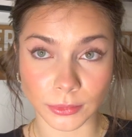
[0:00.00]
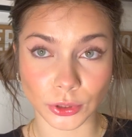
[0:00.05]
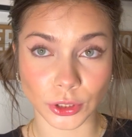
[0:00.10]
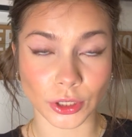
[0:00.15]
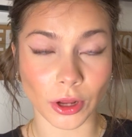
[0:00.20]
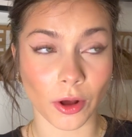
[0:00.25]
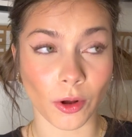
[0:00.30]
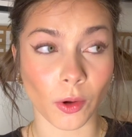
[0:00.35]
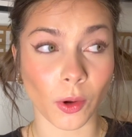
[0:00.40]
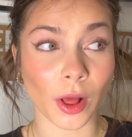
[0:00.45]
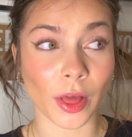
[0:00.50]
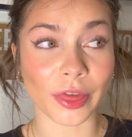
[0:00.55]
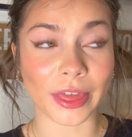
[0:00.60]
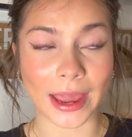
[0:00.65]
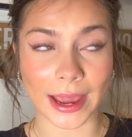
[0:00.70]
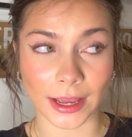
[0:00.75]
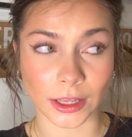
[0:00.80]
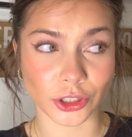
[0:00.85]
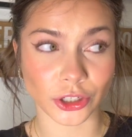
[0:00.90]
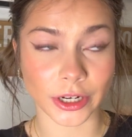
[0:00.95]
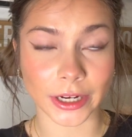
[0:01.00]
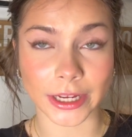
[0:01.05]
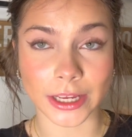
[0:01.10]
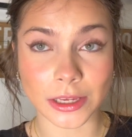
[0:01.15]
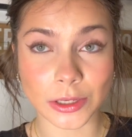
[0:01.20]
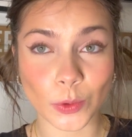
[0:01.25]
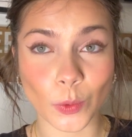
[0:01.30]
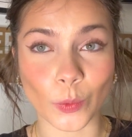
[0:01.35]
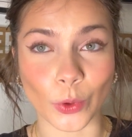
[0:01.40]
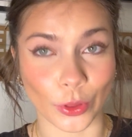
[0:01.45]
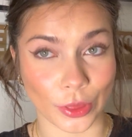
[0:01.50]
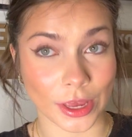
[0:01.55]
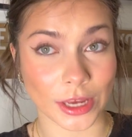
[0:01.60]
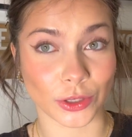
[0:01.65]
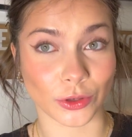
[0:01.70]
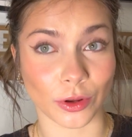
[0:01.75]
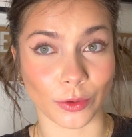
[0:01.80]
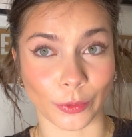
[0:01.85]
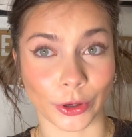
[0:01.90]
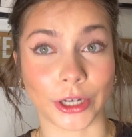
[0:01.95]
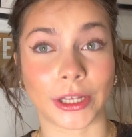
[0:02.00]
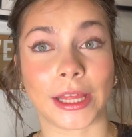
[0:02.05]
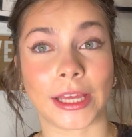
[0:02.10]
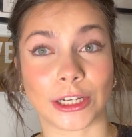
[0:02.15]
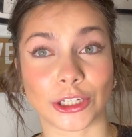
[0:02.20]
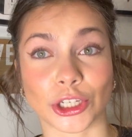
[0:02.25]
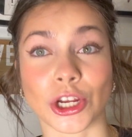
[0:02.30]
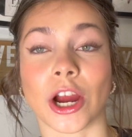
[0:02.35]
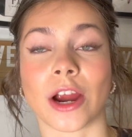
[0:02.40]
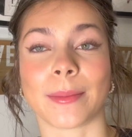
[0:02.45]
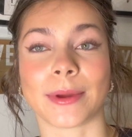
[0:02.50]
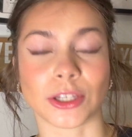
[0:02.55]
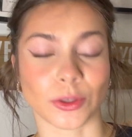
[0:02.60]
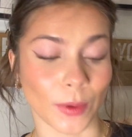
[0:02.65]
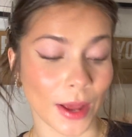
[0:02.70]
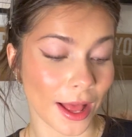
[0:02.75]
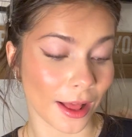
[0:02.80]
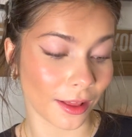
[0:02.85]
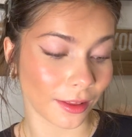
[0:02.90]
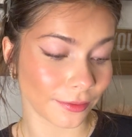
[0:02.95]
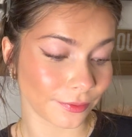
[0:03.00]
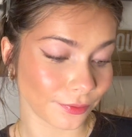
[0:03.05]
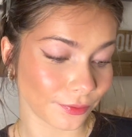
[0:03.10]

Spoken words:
So the answer is, will this one work like a charm as well?